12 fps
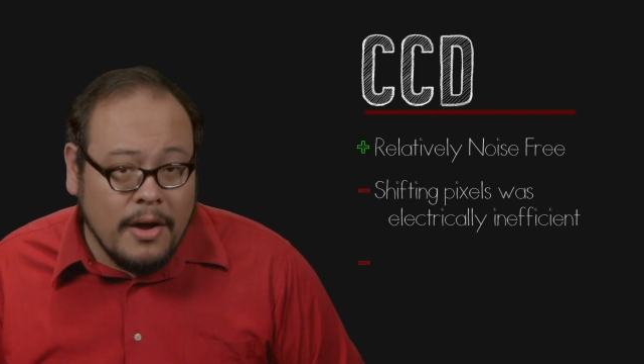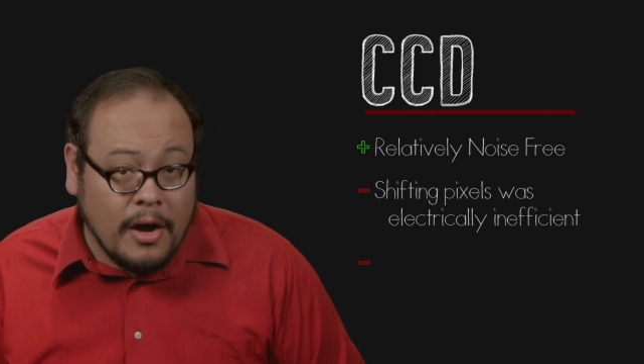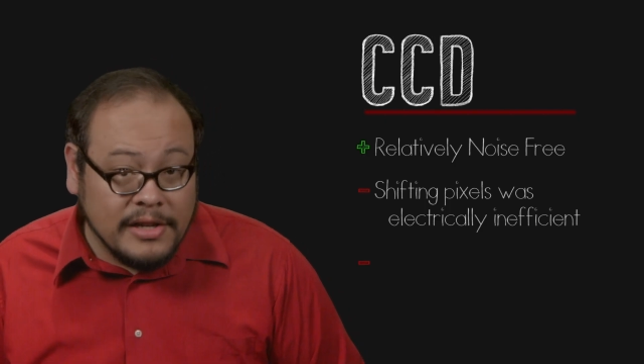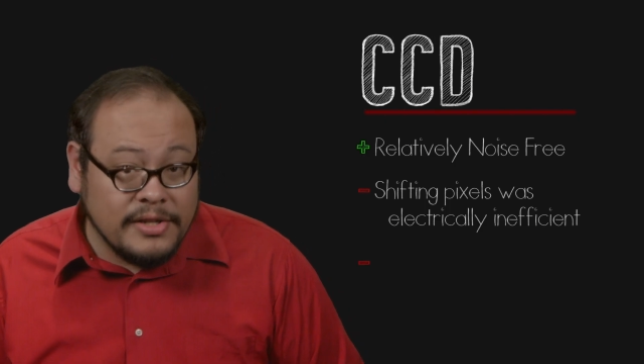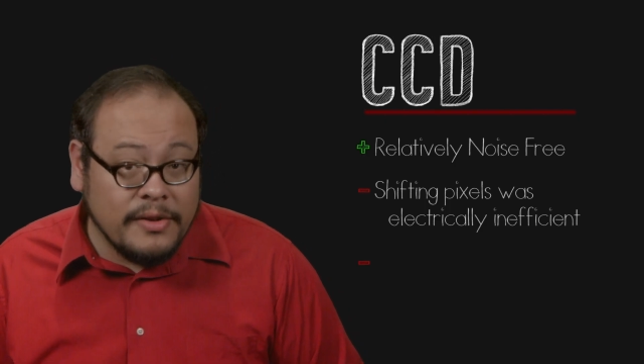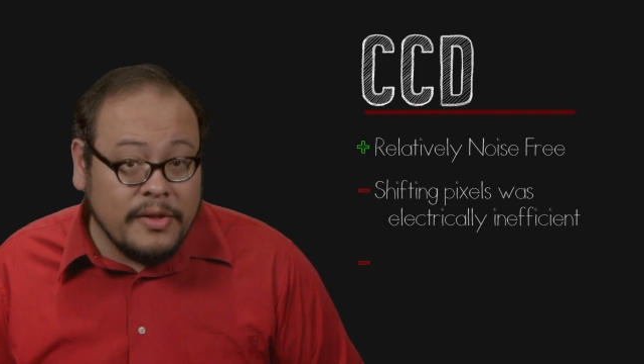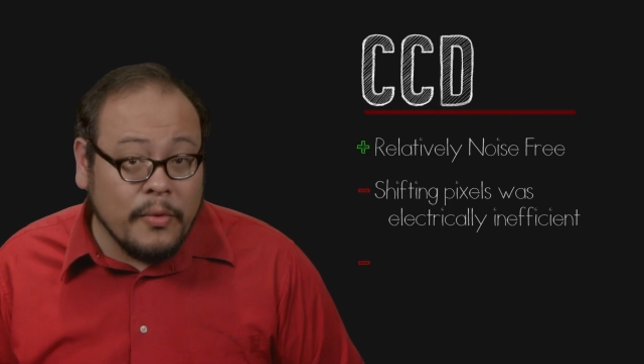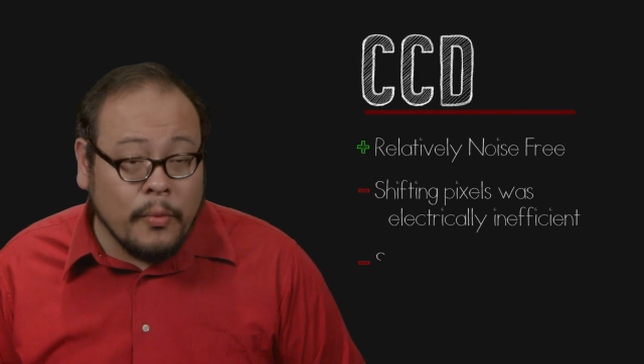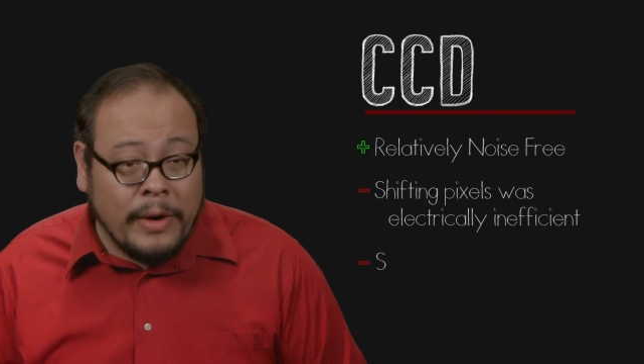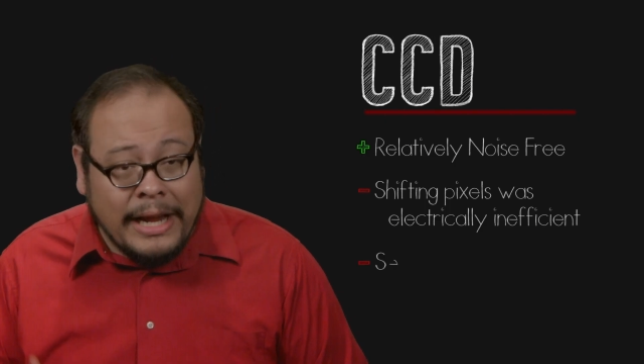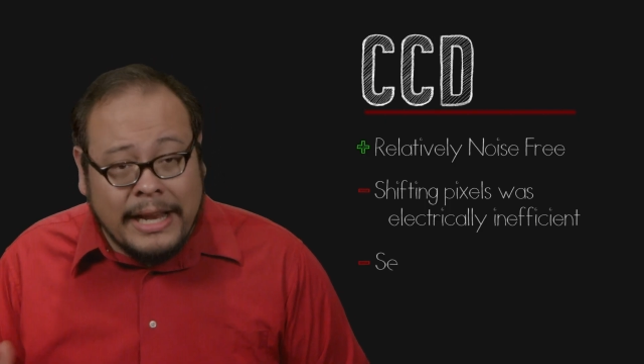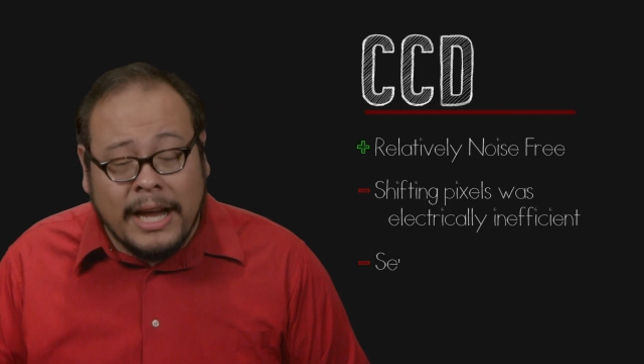Also, the
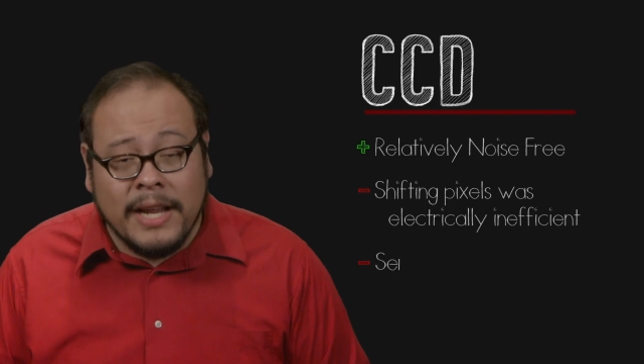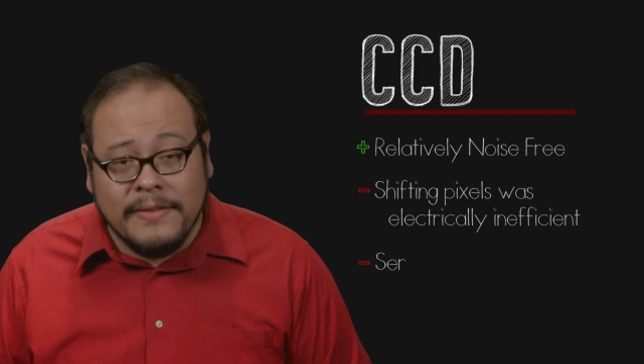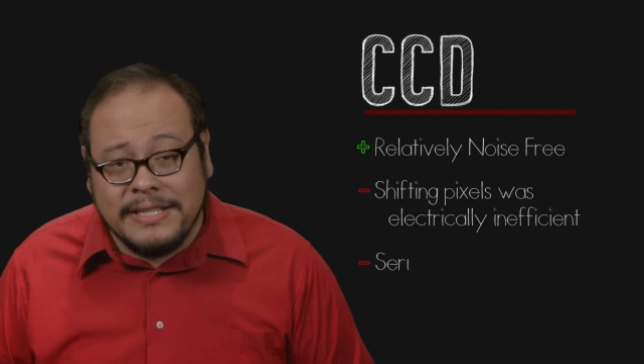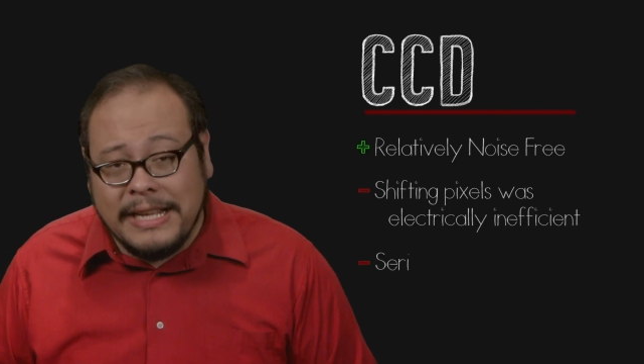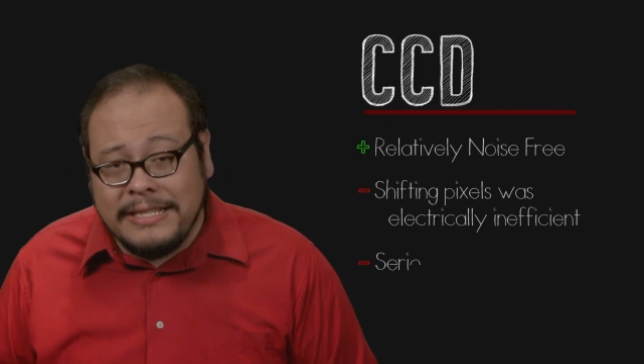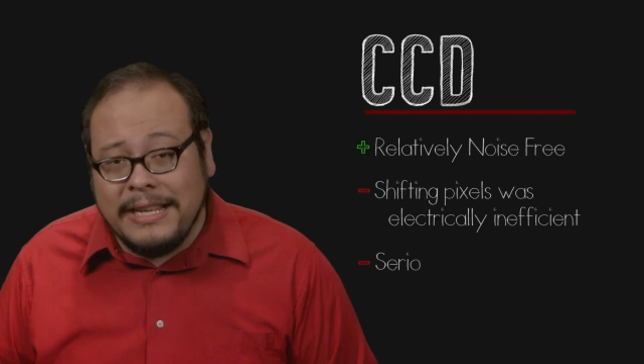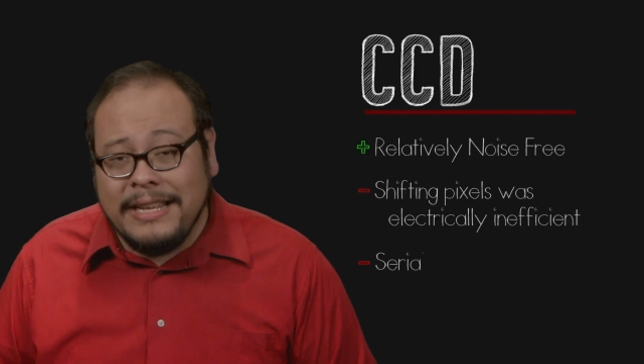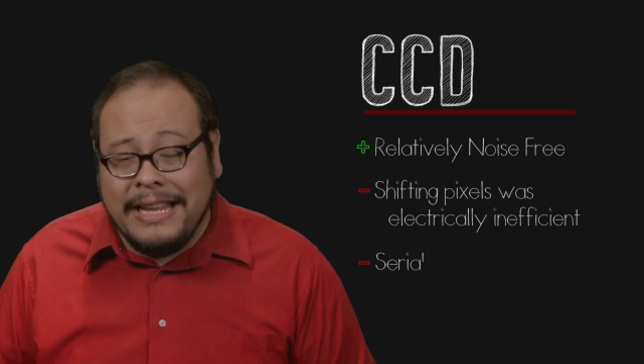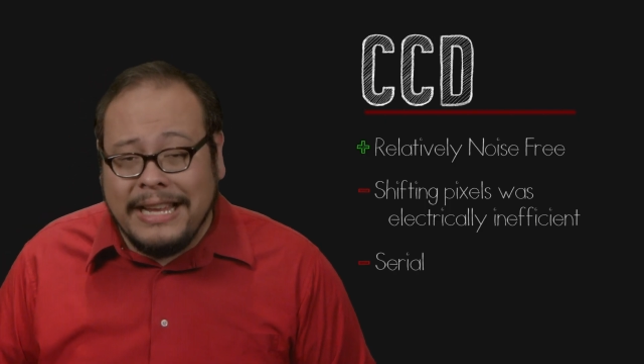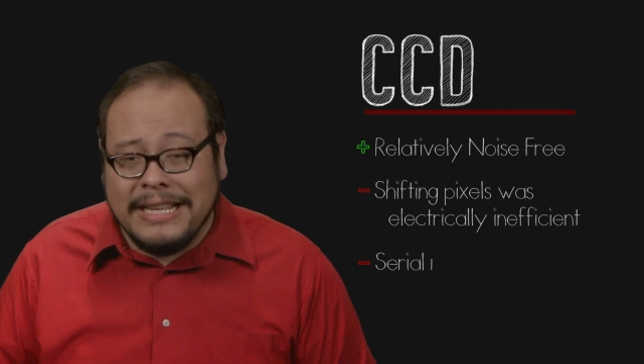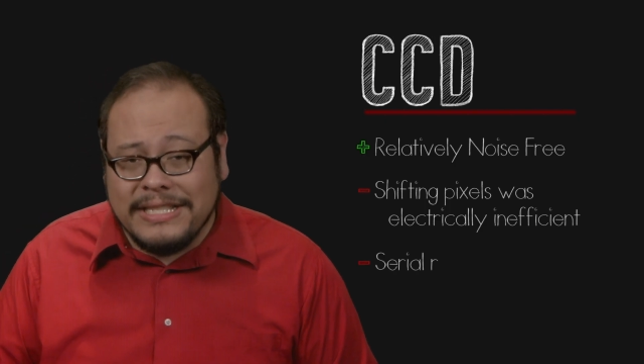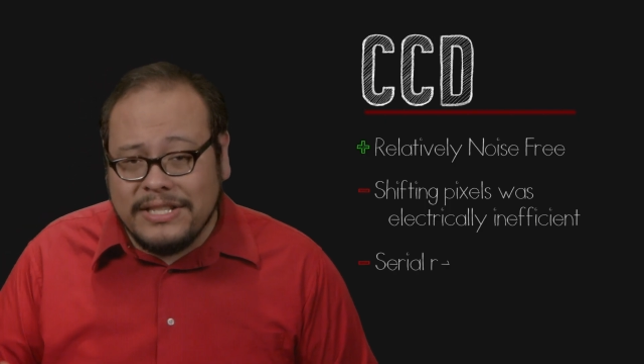readout of a
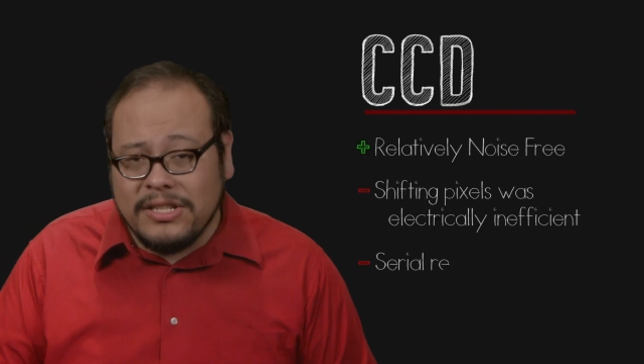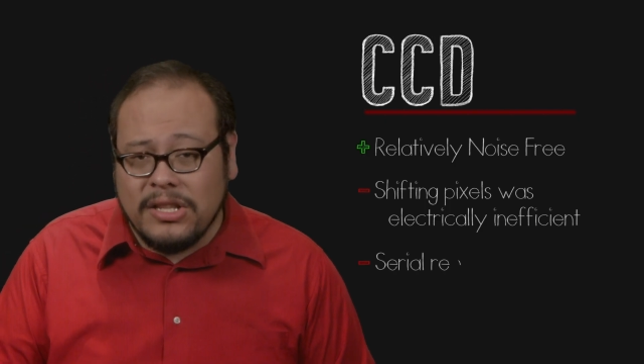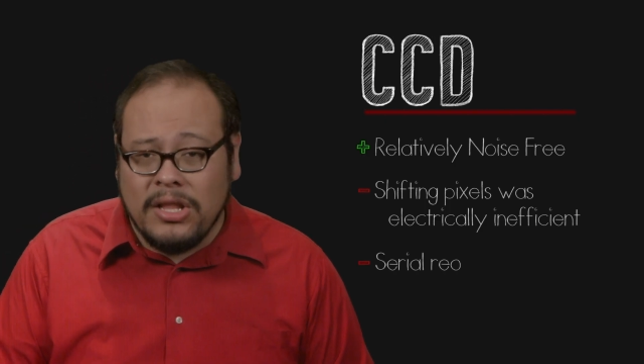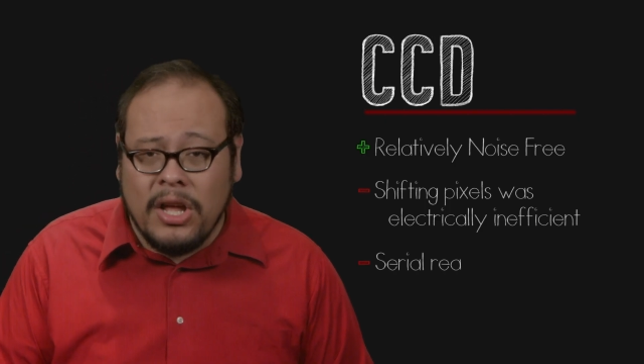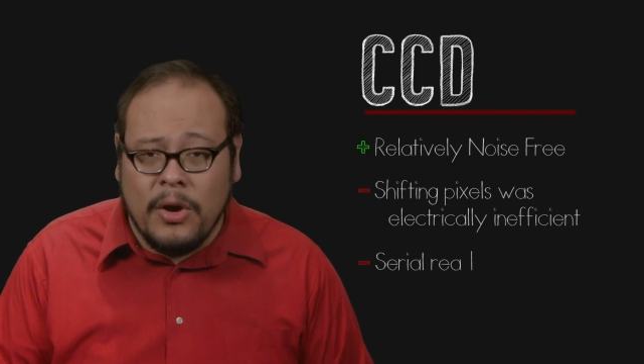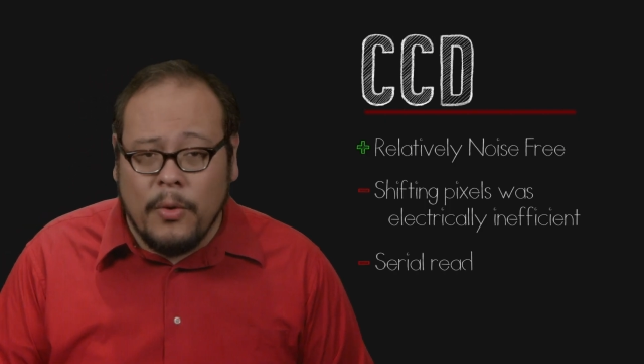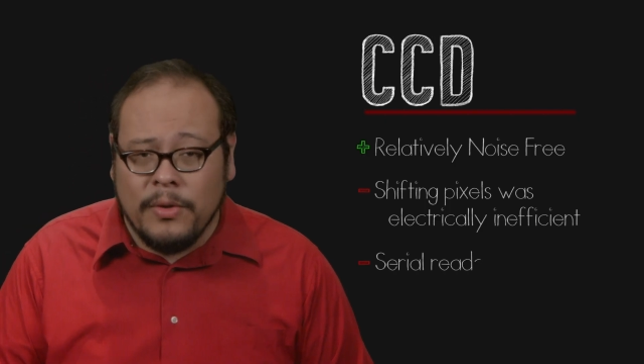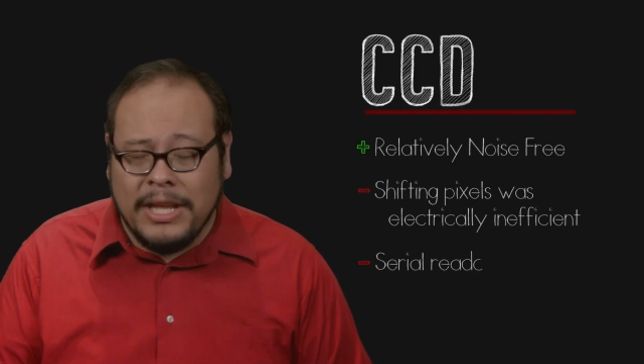CCD is slow.